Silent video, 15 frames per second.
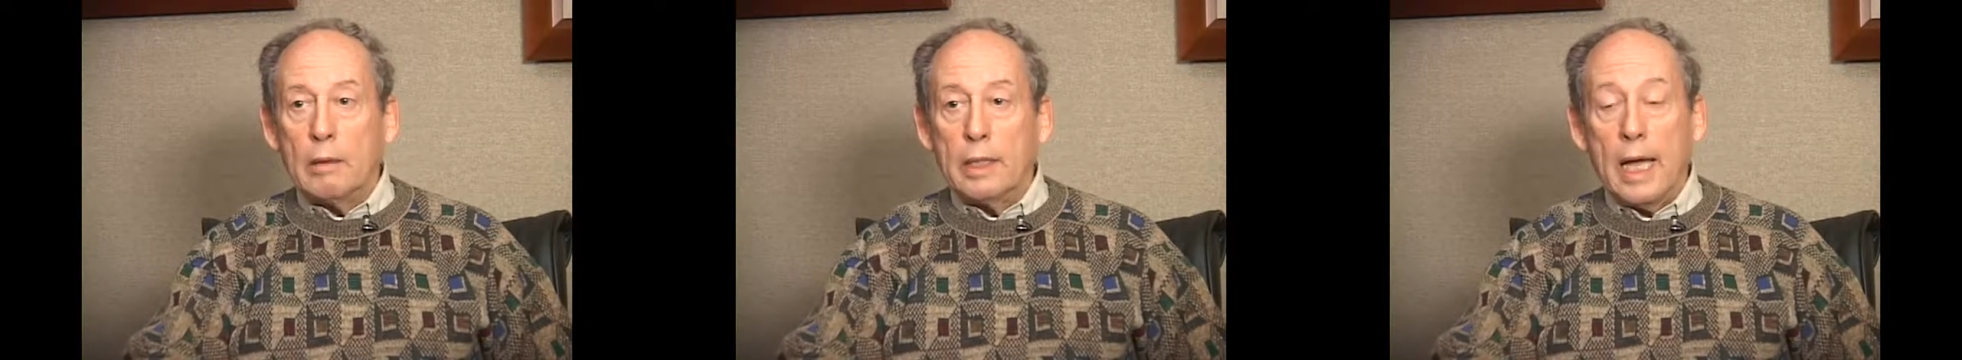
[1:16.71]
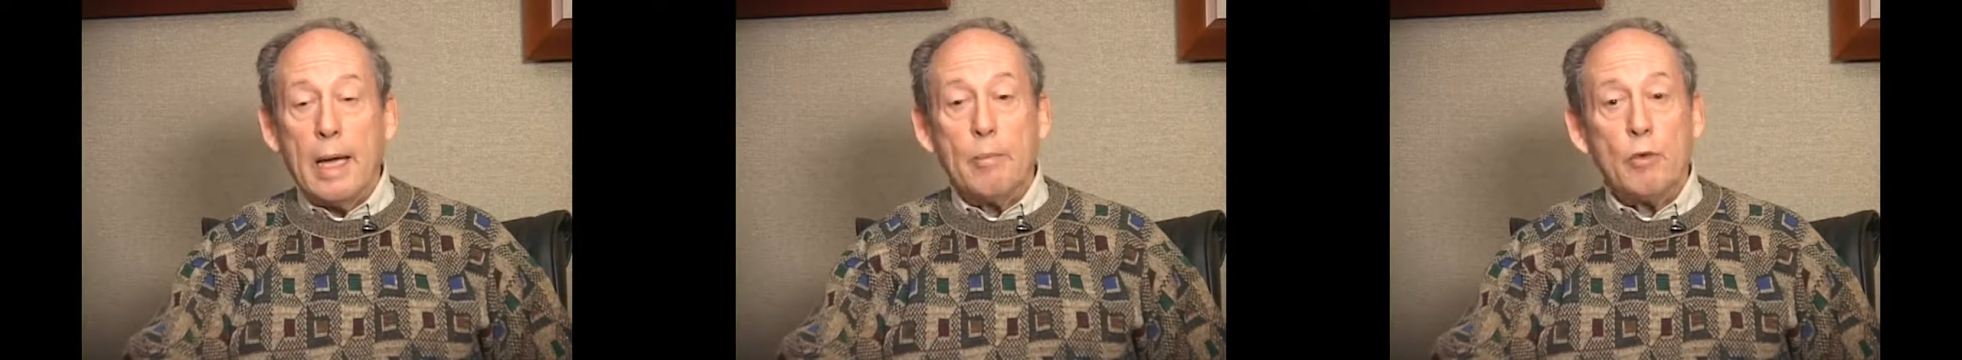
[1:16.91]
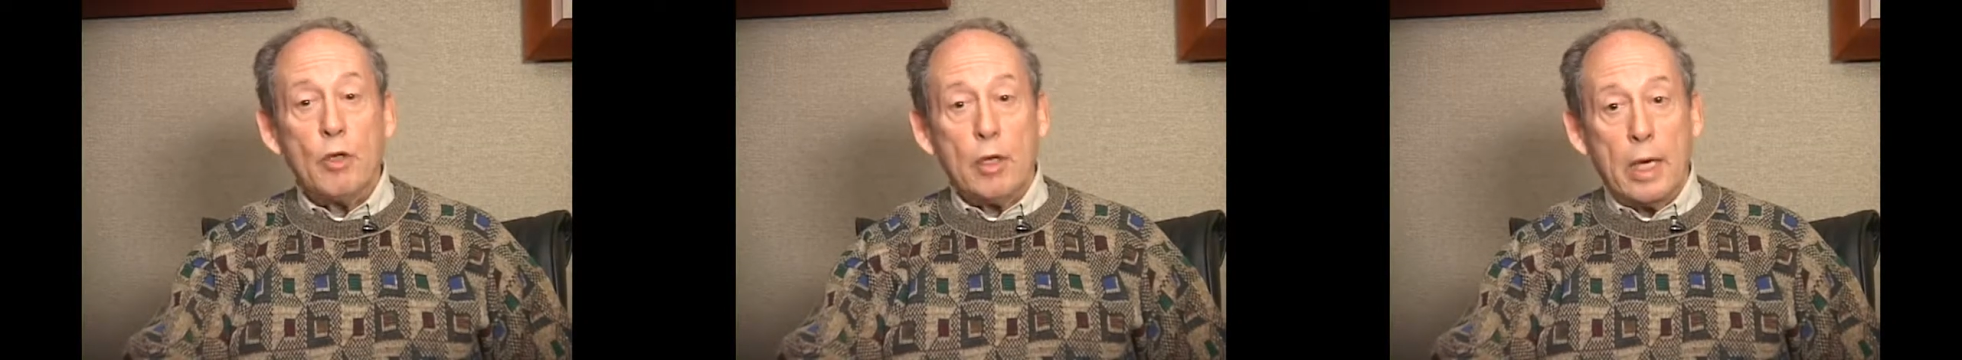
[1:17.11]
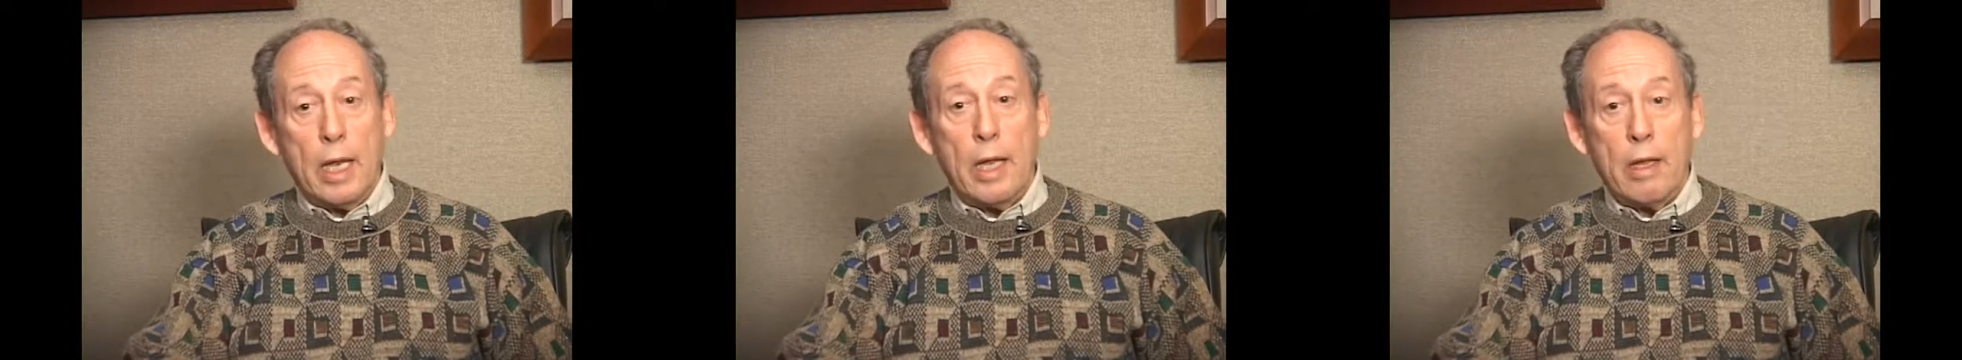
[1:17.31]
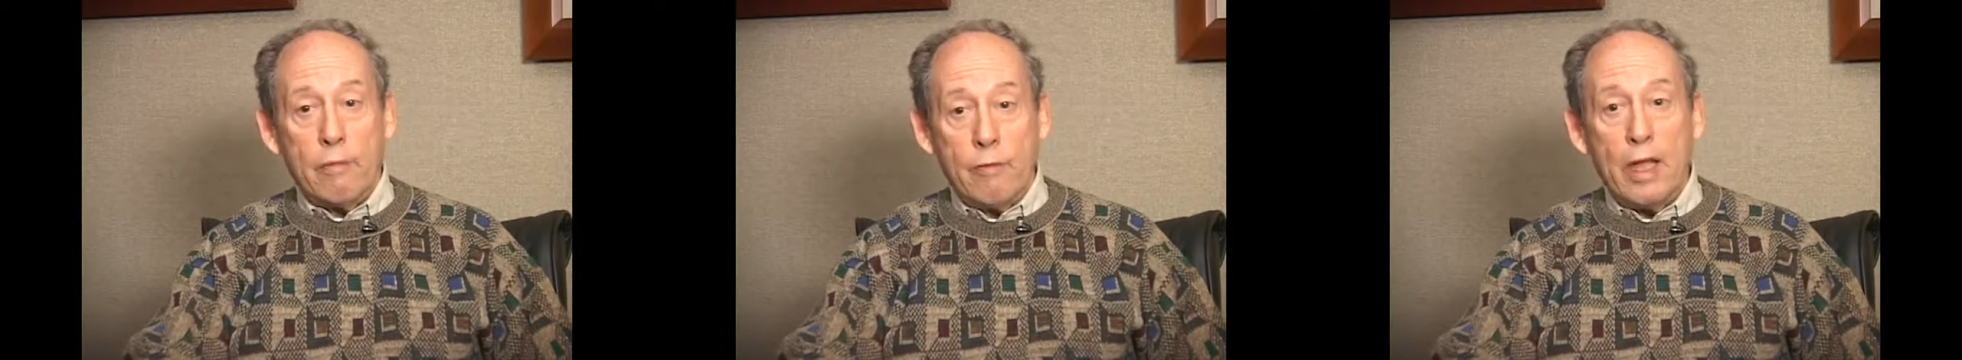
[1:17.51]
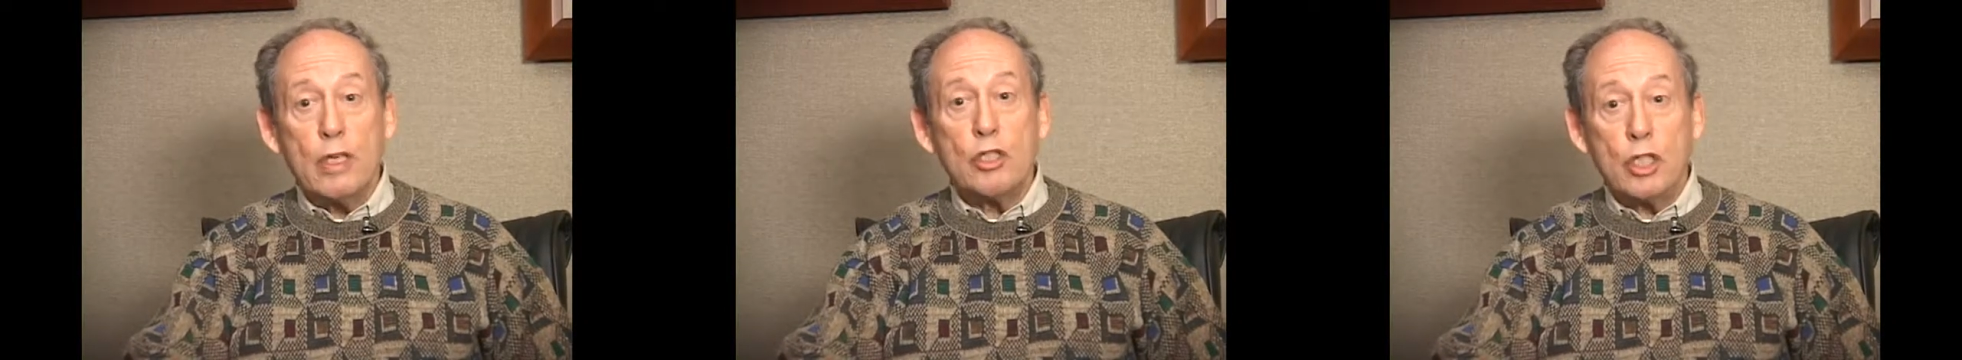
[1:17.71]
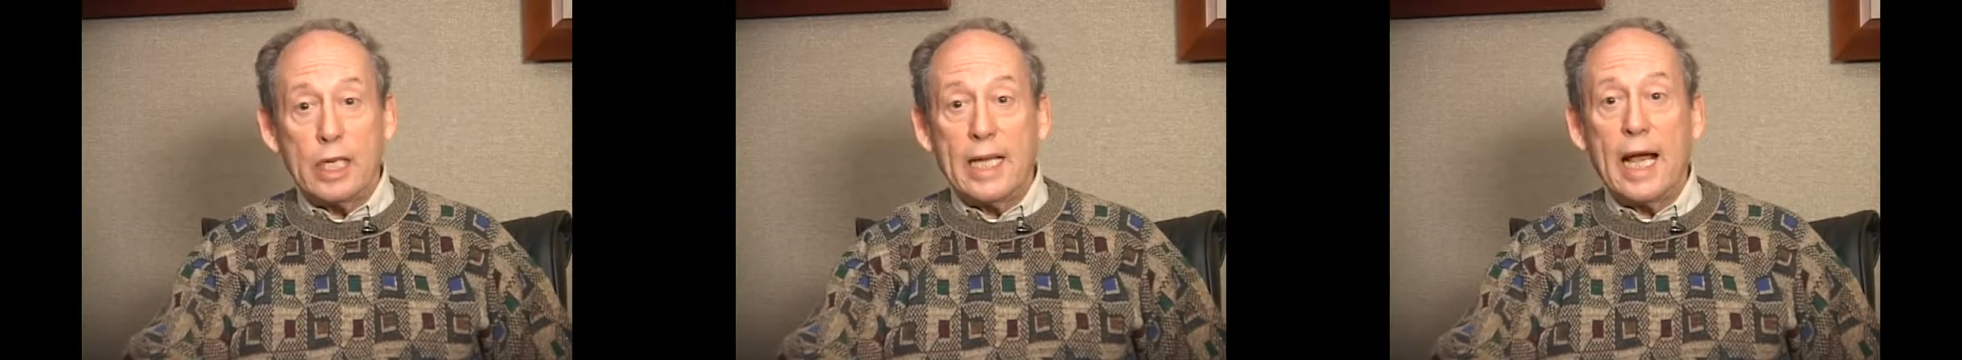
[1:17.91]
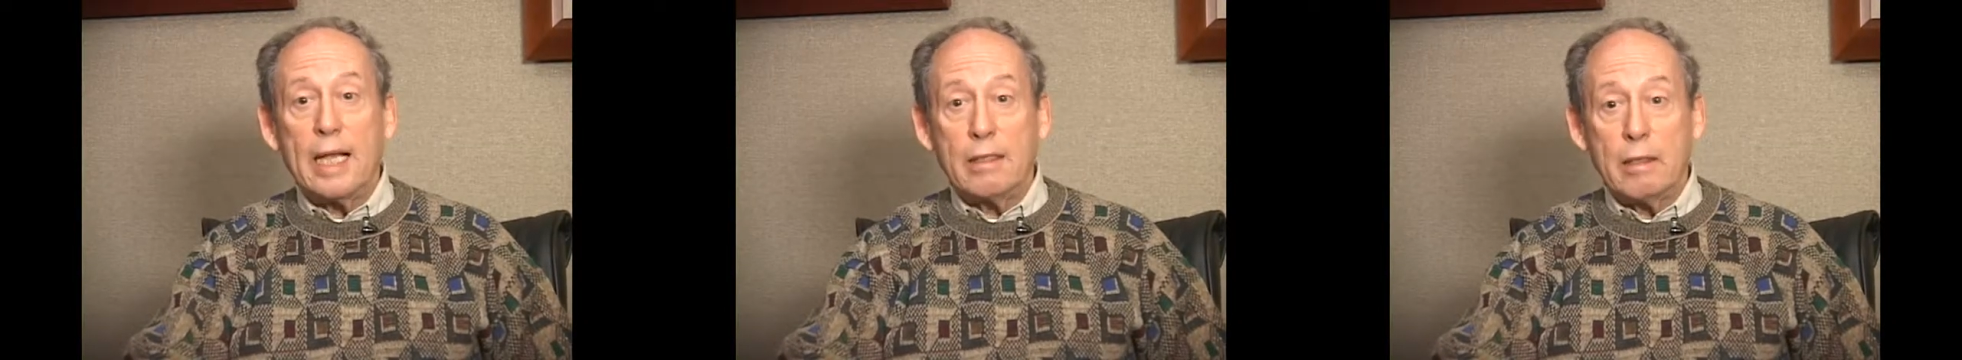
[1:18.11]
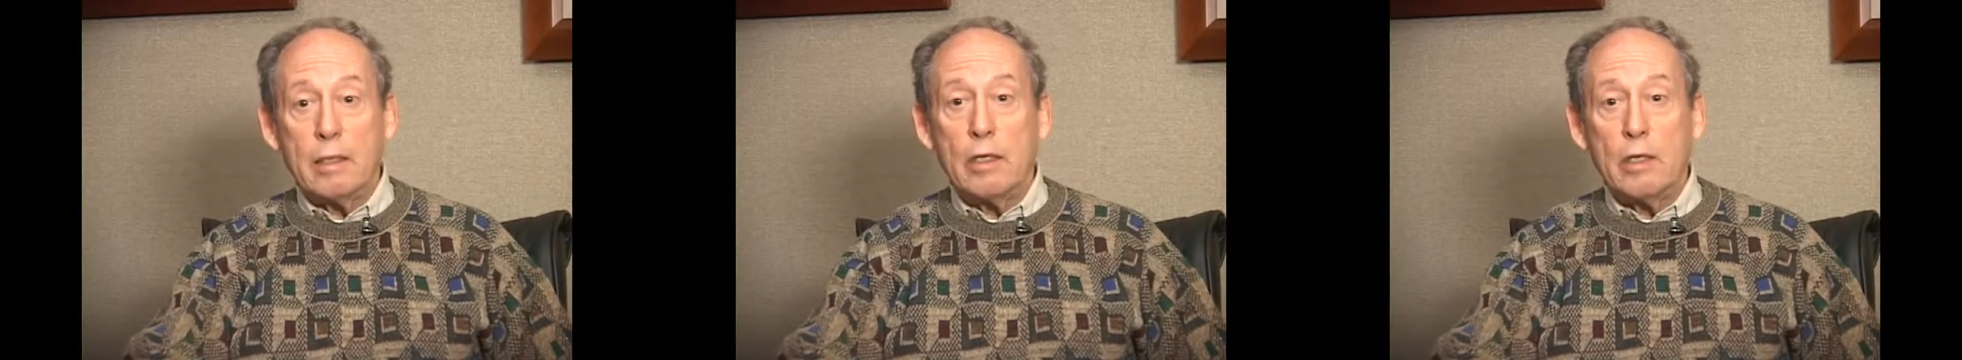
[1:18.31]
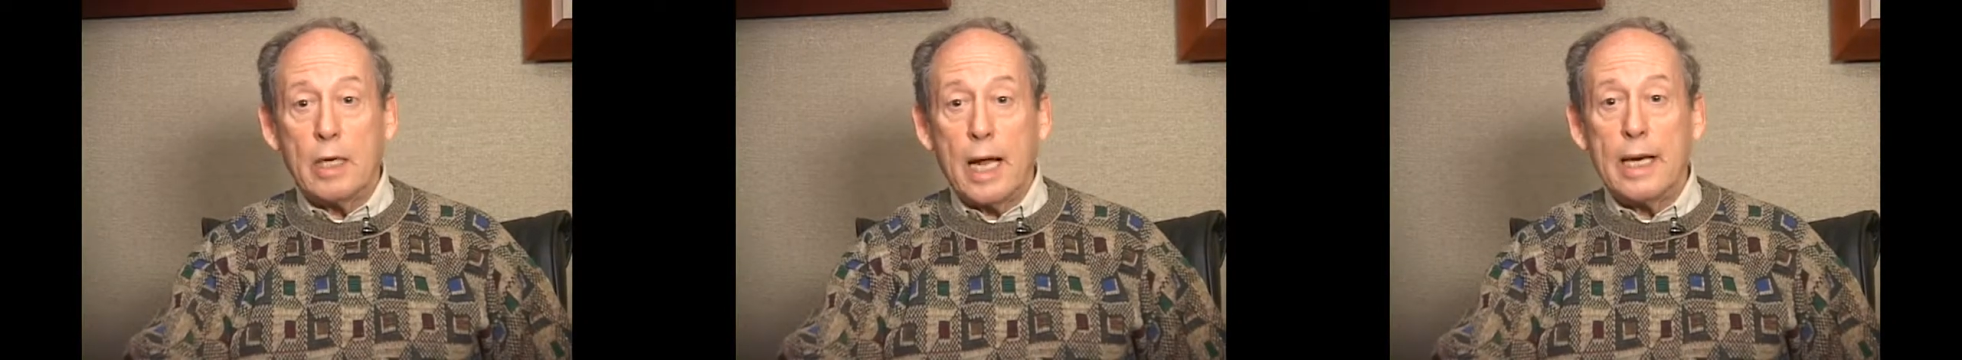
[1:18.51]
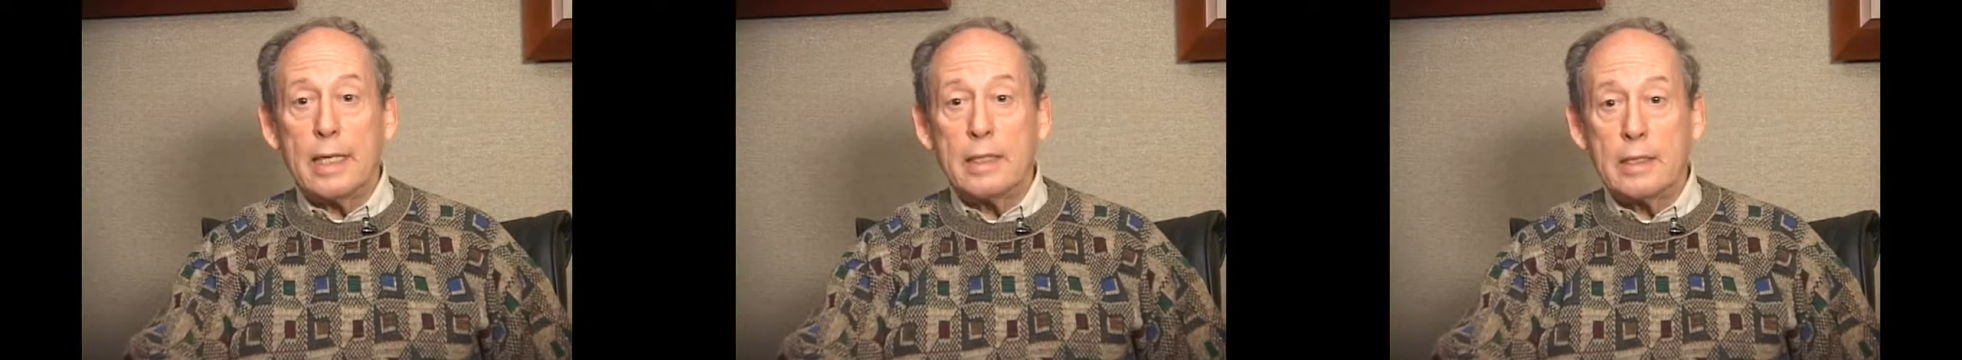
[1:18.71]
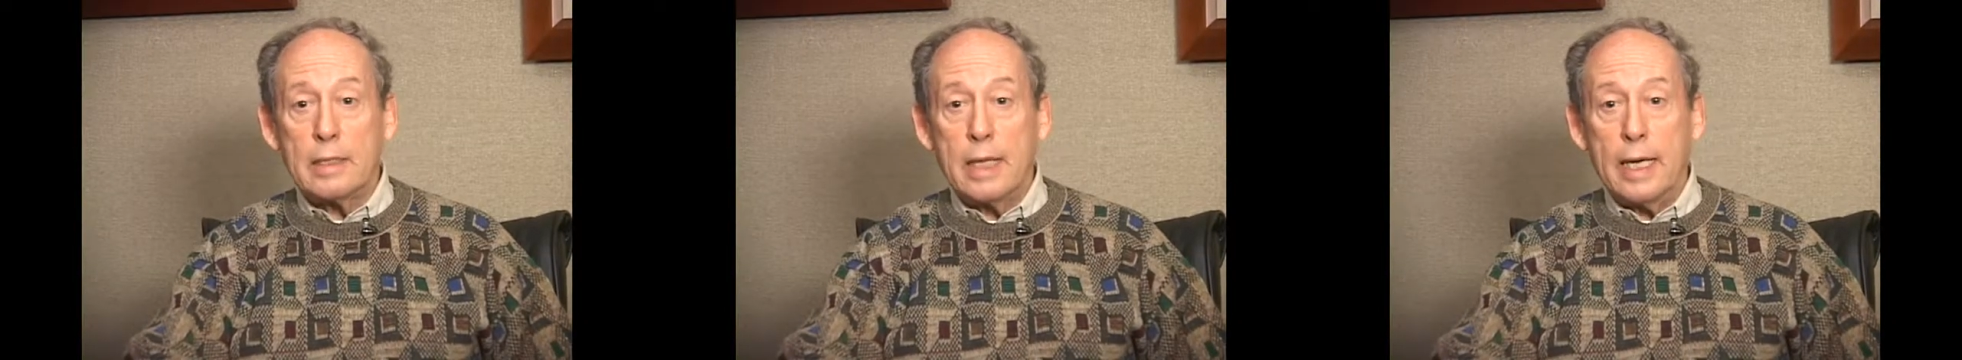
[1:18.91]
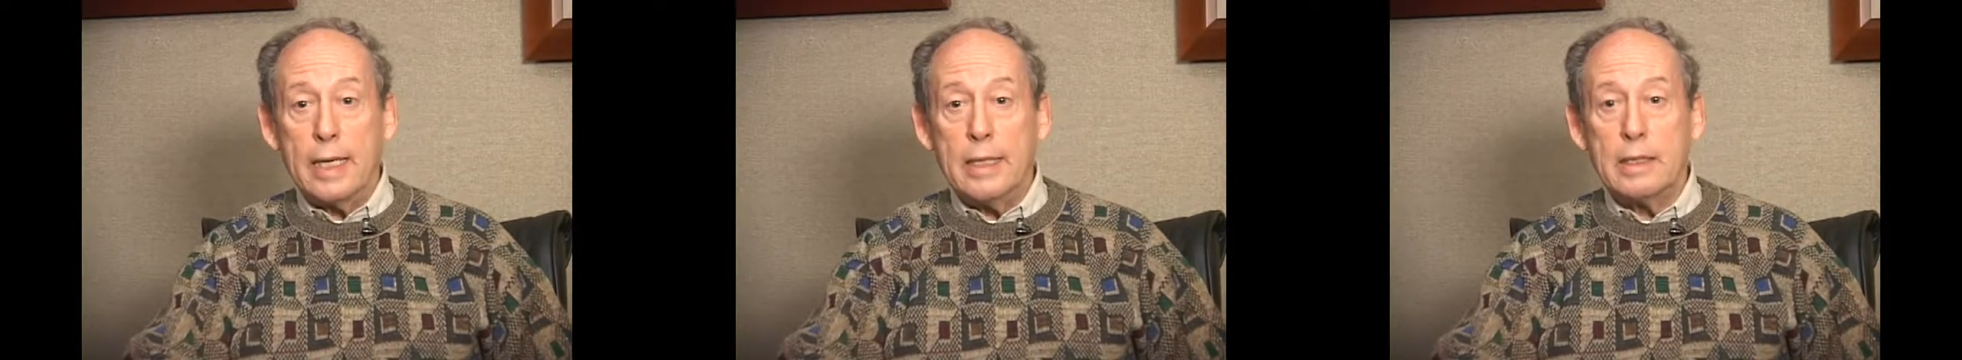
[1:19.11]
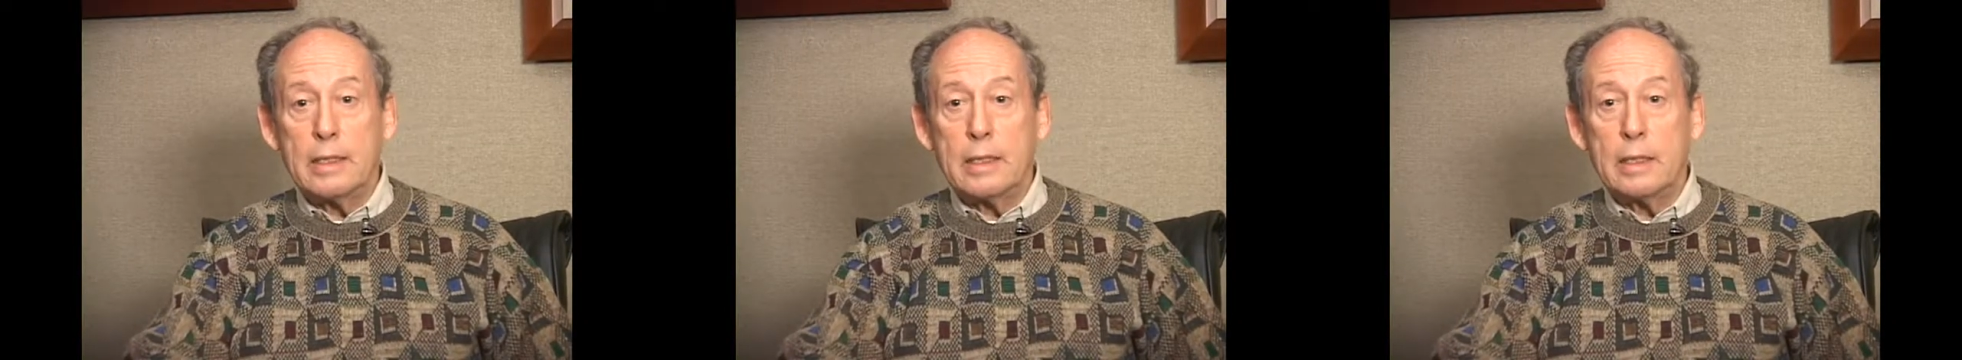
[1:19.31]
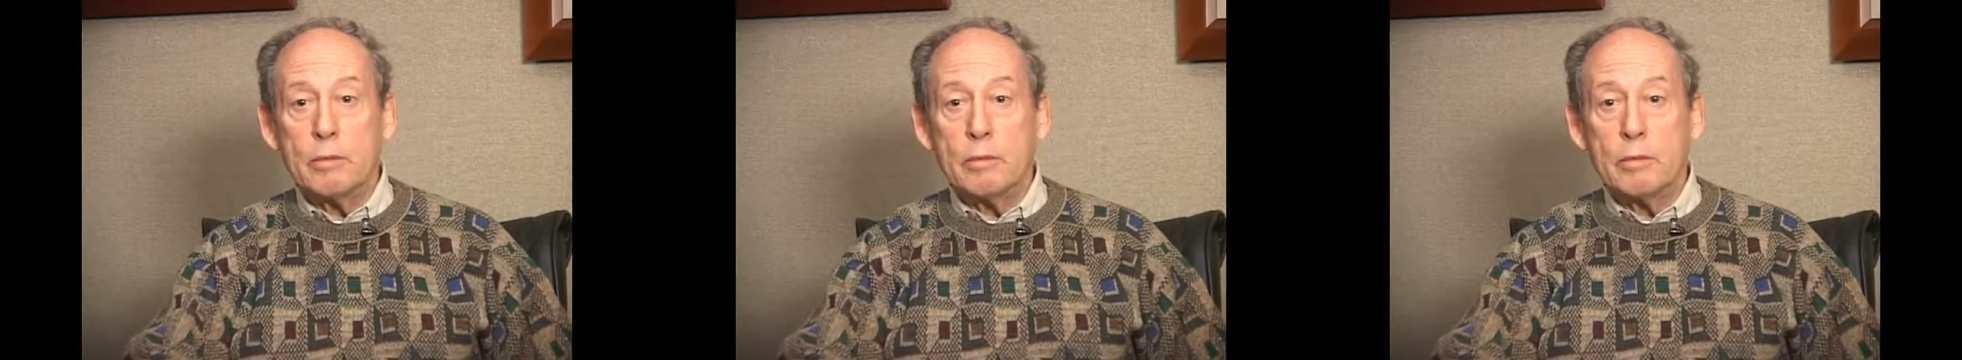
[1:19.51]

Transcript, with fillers: came to eventually got to the United States.